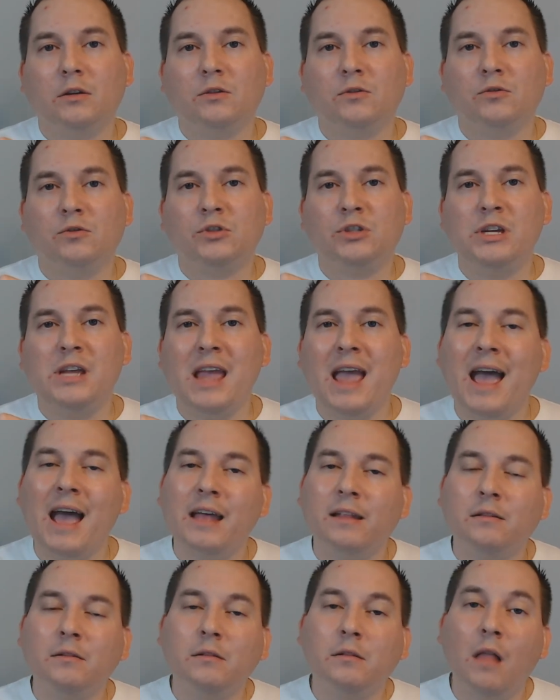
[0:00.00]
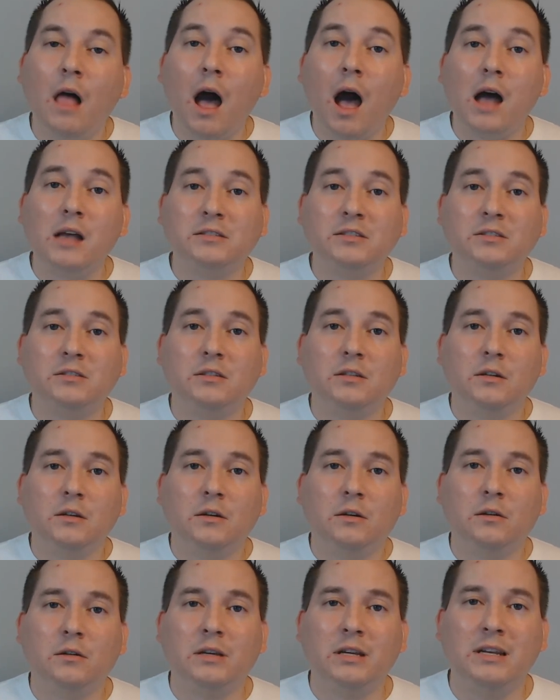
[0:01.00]
she had lost
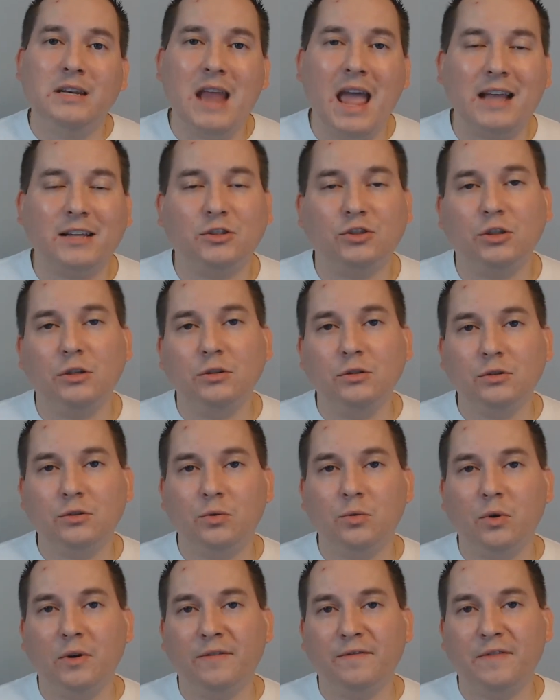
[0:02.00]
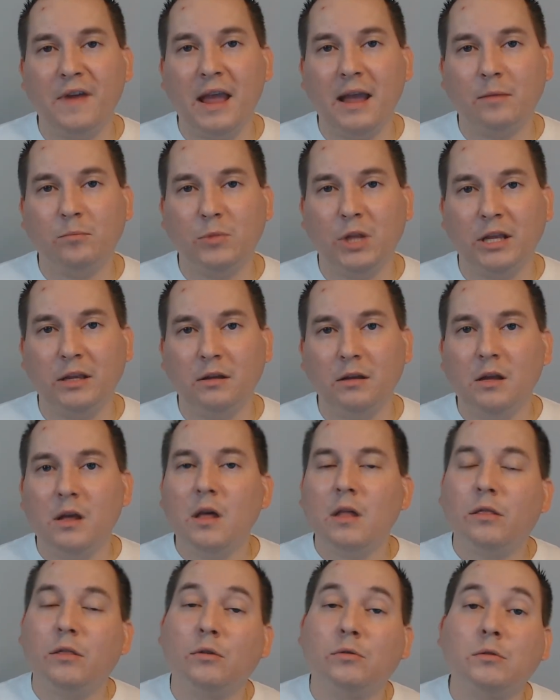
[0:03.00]
her connection to her family,
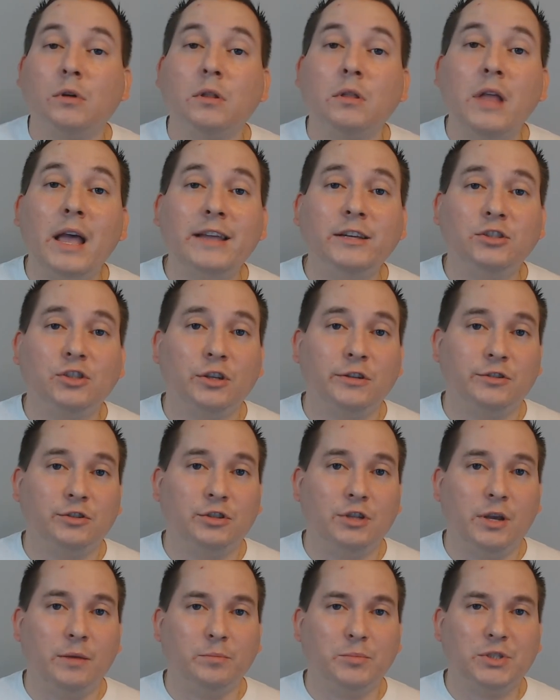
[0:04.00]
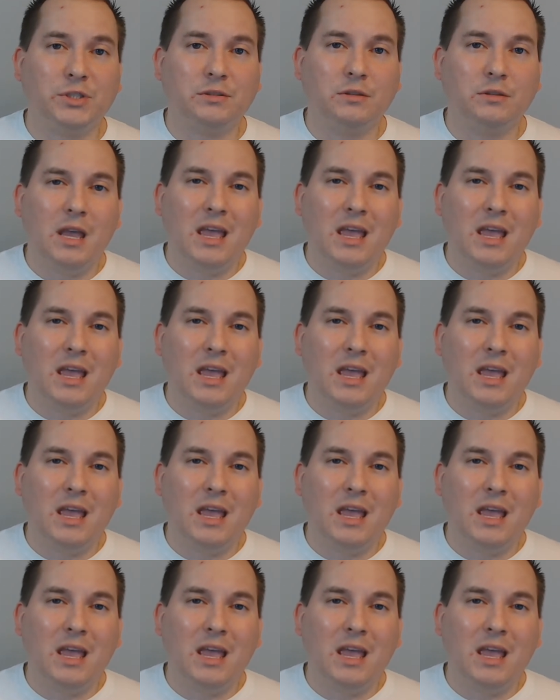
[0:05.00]
the relationships.